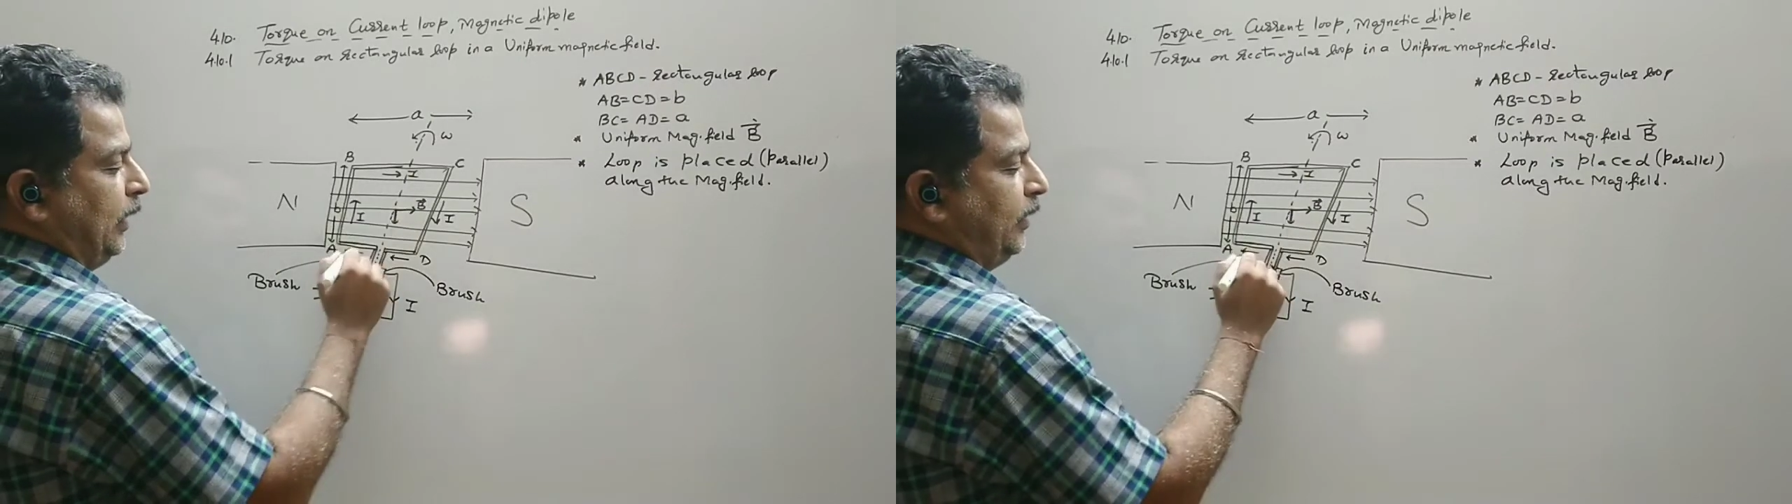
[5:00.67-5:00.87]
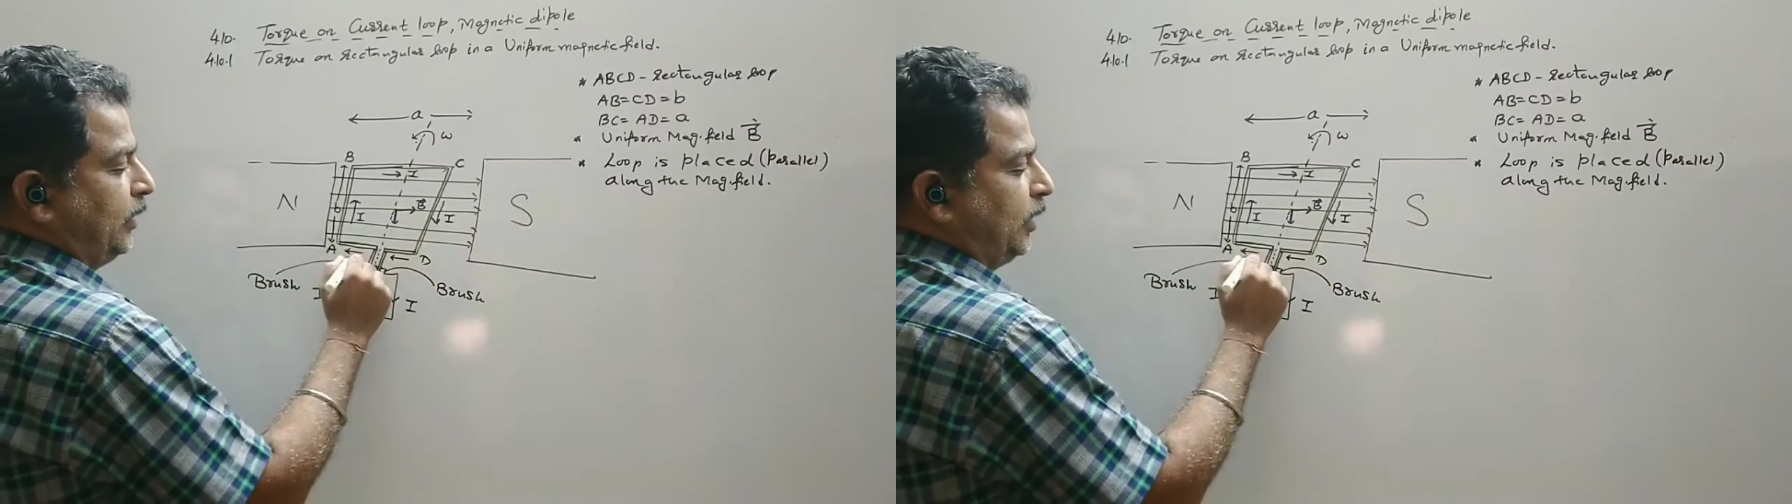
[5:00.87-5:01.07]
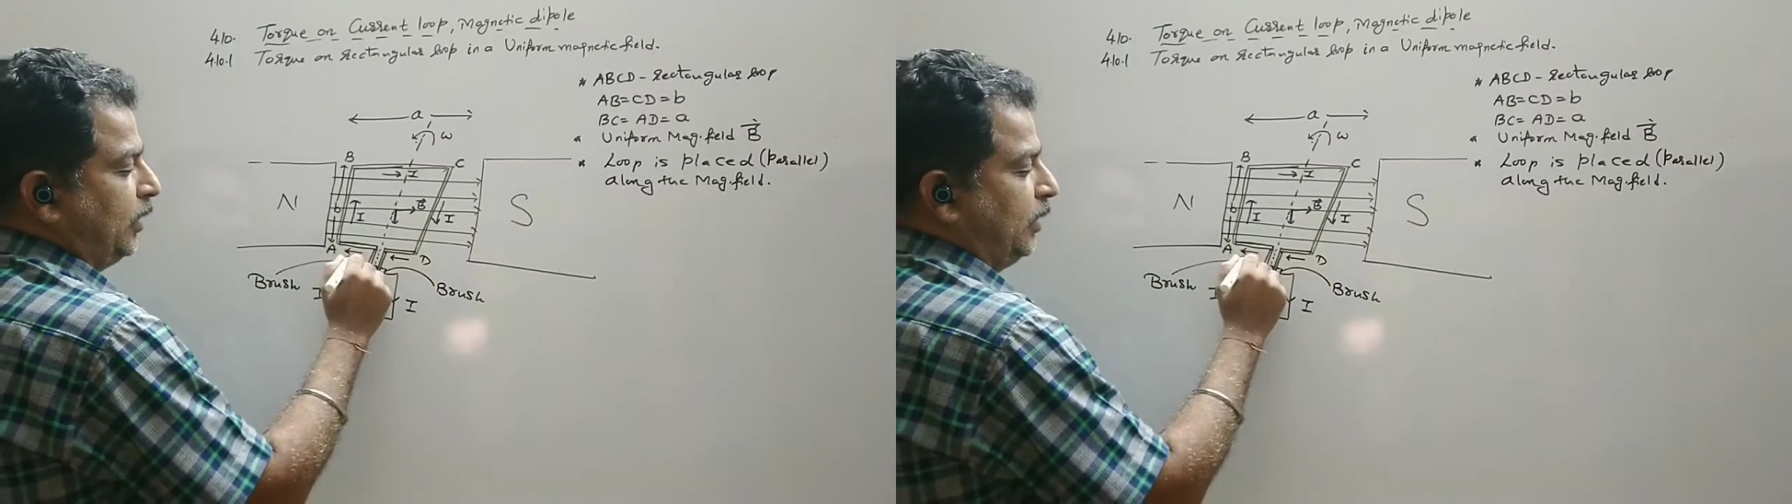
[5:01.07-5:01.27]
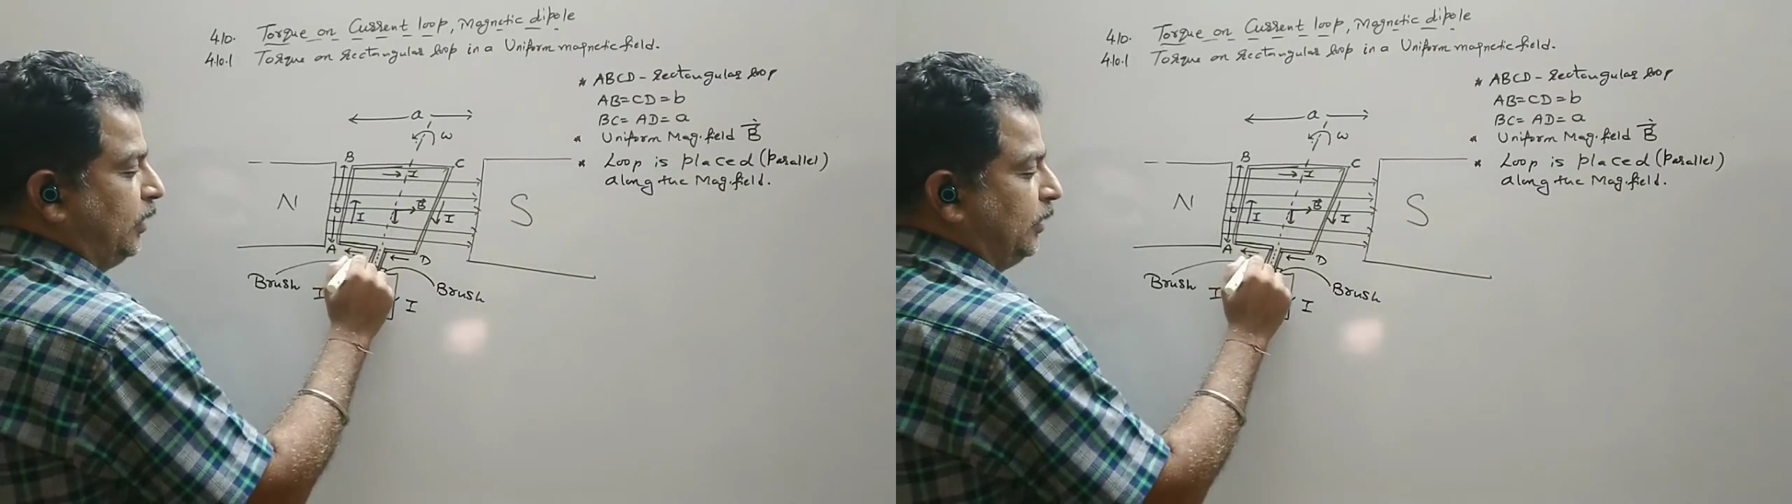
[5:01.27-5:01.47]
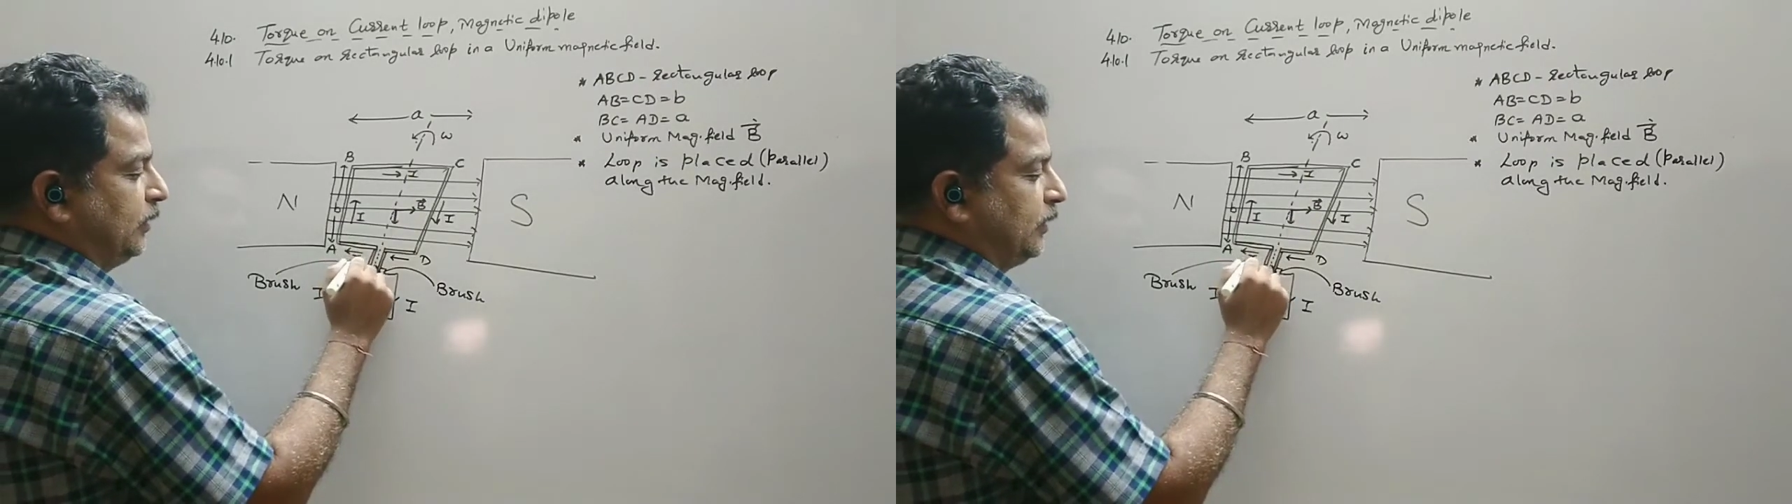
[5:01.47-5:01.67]
in the
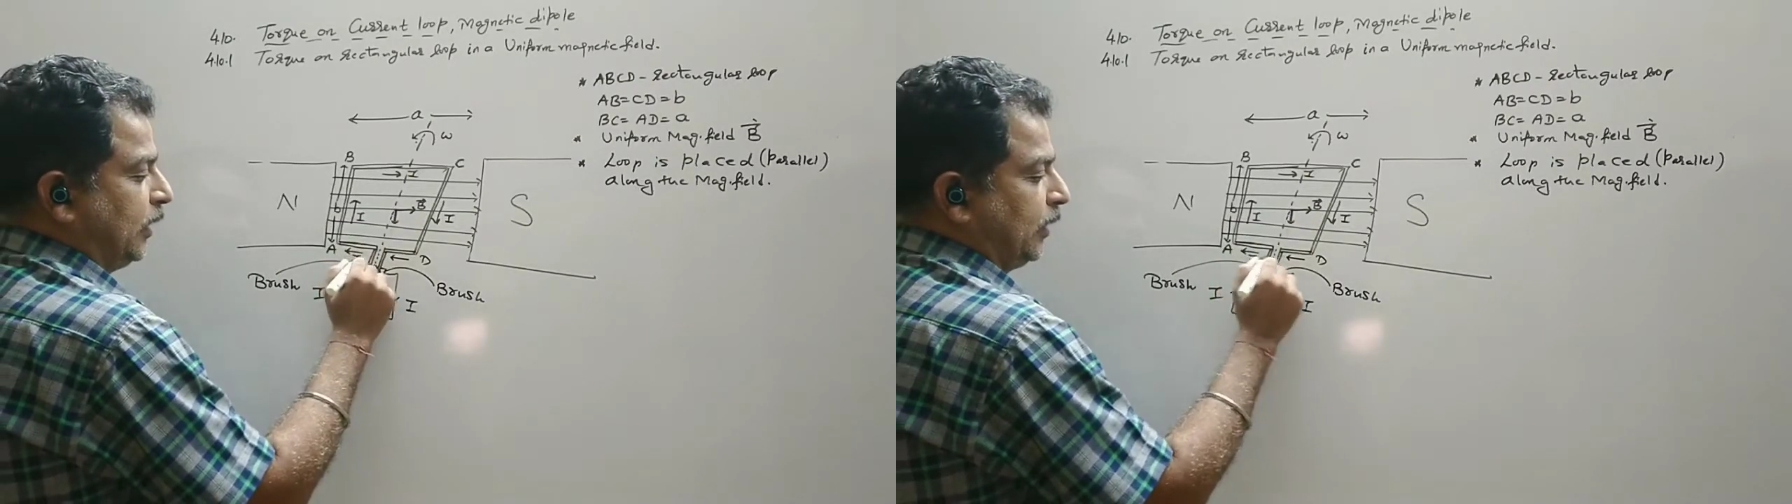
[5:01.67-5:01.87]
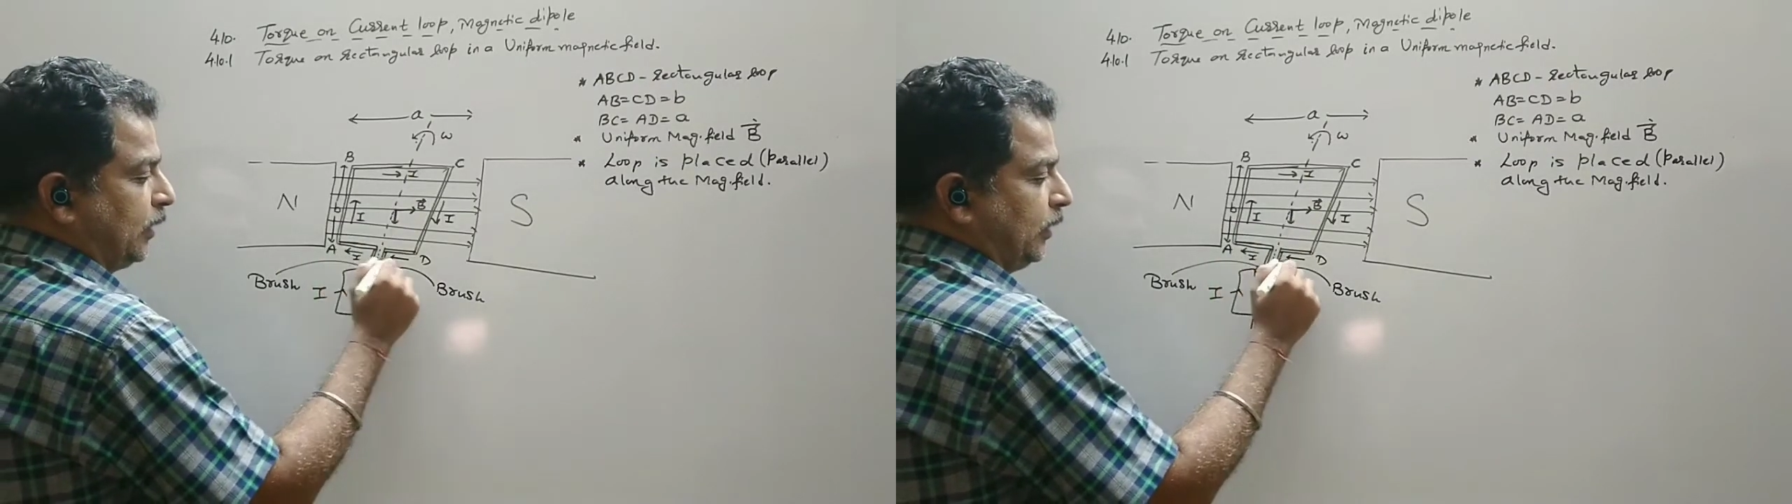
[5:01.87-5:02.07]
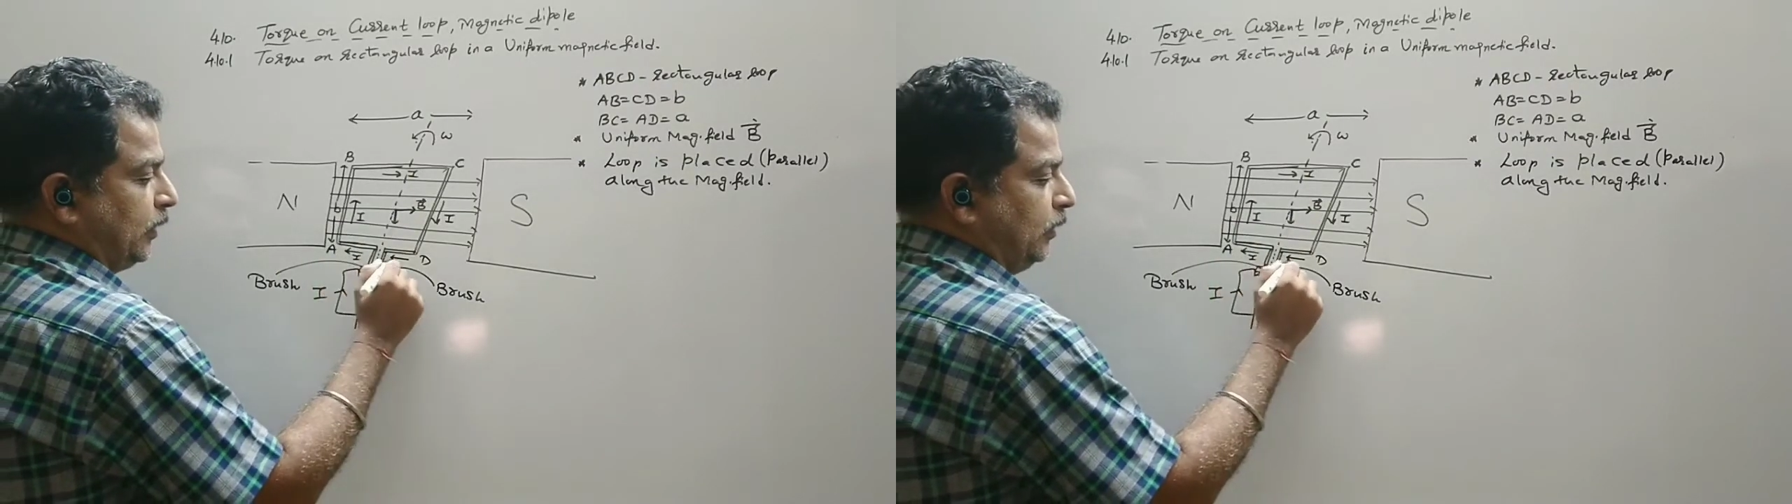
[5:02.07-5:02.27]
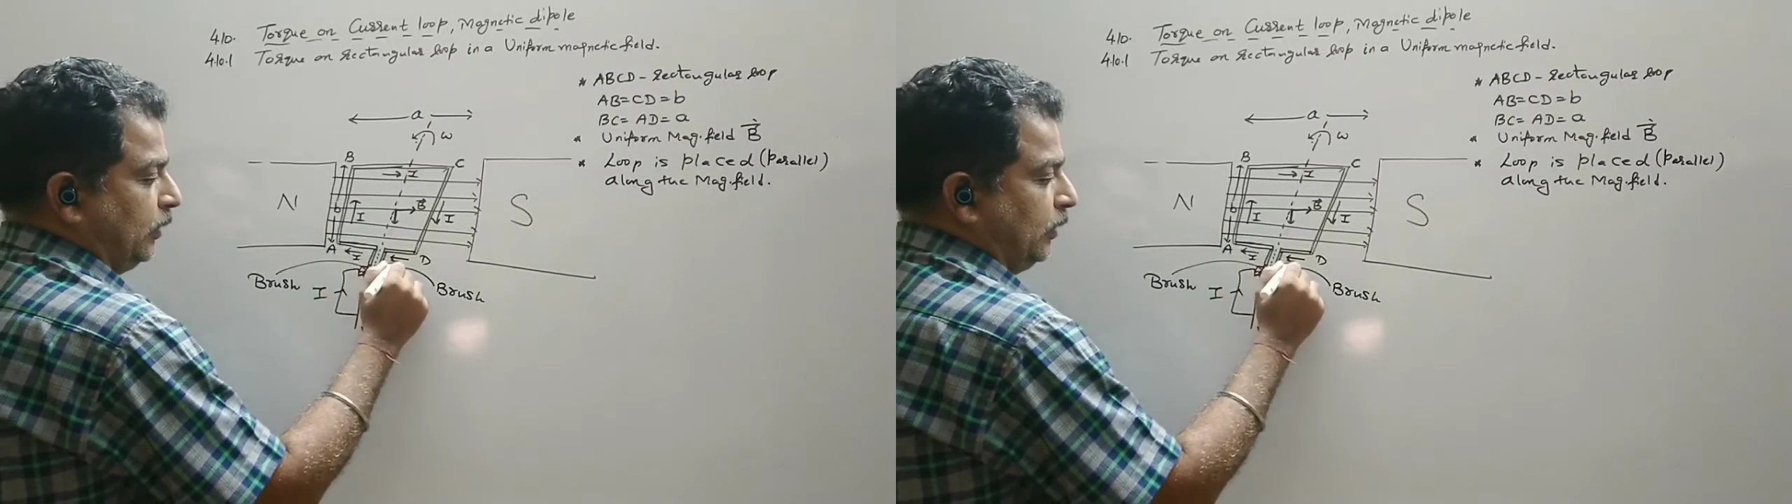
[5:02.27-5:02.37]
circuit.